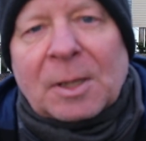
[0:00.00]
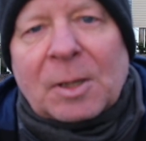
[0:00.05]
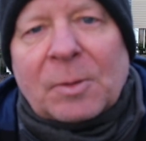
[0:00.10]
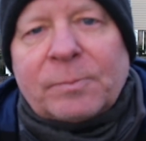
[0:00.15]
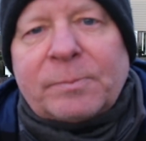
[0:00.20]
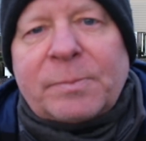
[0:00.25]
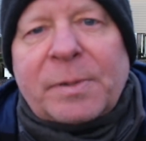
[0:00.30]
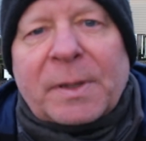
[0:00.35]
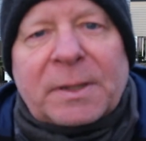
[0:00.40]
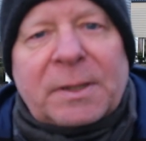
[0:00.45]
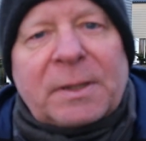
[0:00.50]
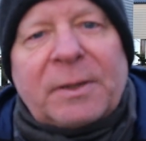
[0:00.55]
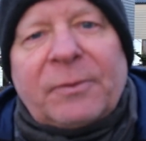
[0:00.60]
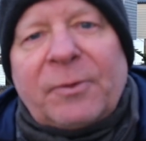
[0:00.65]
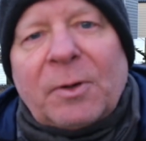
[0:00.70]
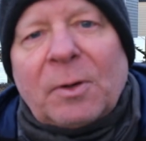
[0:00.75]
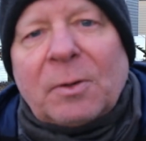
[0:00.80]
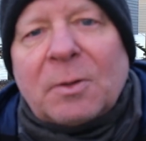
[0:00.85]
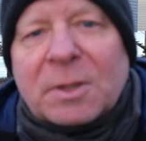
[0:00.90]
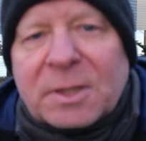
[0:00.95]
But
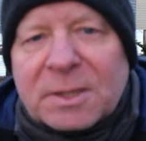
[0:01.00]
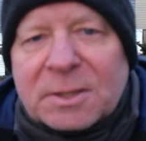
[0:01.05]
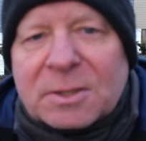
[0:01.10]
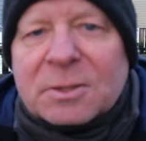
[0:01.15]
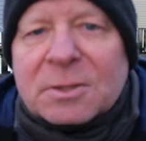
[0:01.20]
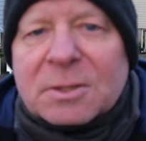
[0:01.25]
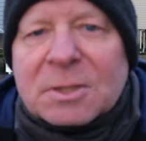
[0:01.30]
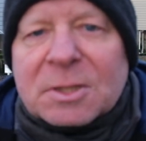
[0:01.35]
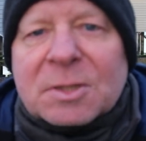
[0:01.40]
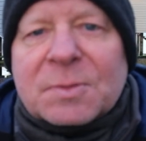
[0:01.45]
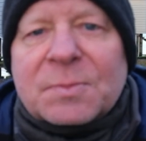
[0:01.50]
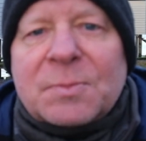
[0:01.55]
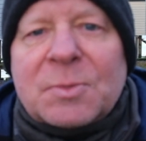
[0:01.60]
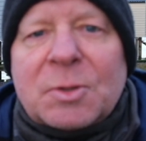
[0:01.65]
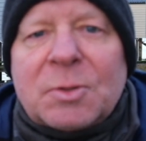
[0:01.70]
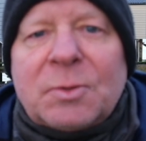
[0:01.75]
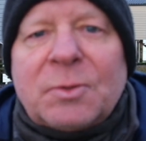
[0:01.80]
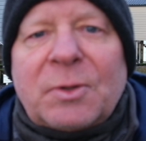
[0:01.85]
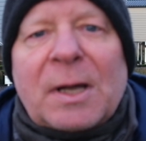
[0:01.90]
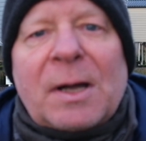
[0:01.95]
if you're looking to
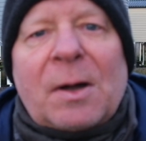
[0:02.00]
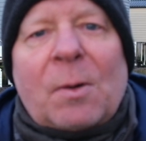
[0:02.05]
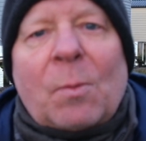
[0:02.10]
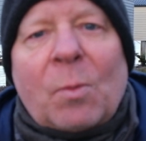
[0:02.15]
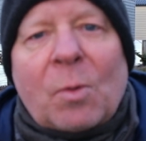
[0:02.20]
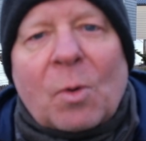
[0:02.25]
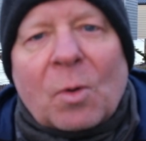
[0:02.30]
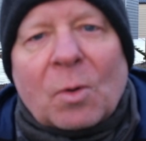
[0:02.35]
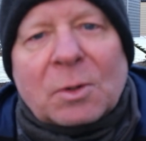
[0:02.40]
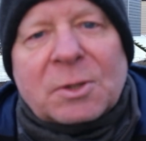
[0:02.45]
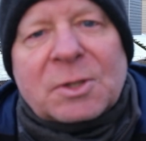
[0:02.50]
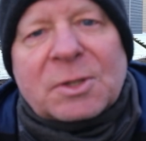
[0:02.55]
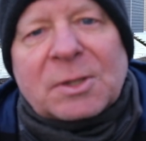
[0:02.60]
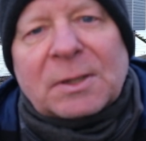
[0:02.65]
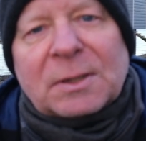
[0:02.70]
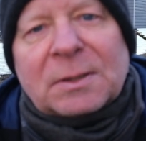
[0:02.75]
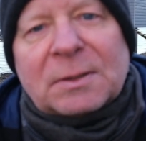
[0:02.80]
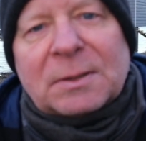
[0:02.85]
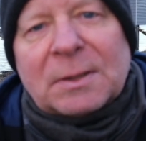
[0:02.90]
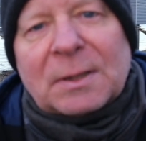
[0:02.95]
smooth out
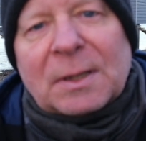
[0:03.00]
water,